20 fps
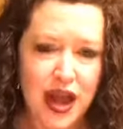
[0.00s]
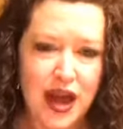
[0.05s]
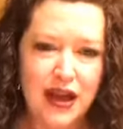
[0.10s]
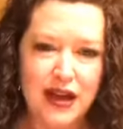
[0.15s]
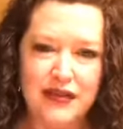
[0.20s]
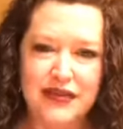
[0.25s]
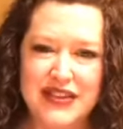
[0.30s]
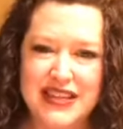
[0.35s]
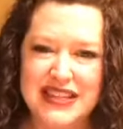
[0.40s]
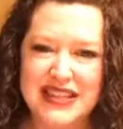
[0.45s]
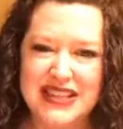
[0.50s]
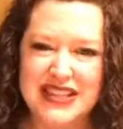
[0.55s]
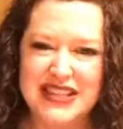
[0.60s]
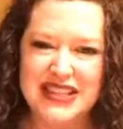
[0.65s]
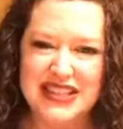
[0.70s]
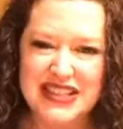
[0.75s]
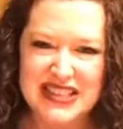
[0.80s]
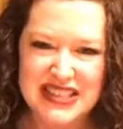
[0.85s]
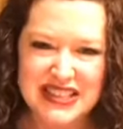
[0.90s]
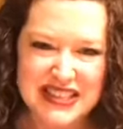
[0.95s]
of
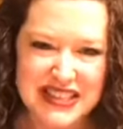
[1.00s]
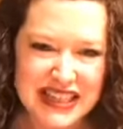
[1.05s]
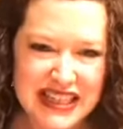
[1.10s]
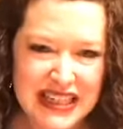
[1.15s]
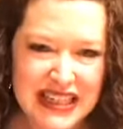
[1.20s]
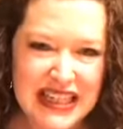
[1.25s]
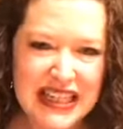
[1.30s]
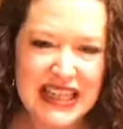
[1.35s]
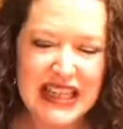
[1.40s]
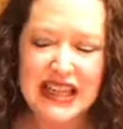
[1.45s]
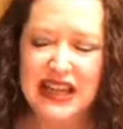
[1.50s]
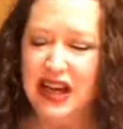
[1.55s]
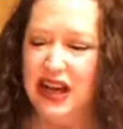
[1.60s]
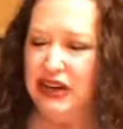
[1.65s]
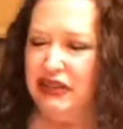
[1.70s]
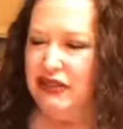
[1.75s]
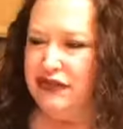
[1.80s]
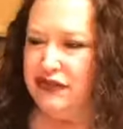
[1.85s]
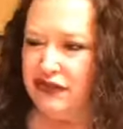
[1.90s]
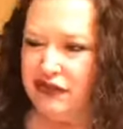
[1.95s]
this stinky,
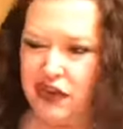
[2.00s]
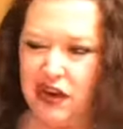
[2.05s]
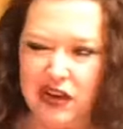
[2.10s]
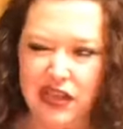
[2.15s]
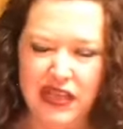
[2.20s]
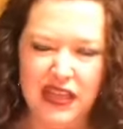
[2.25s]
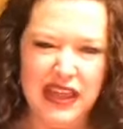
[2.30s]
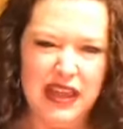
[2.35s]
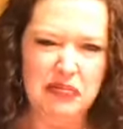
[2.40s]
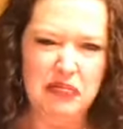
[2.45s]
frothy,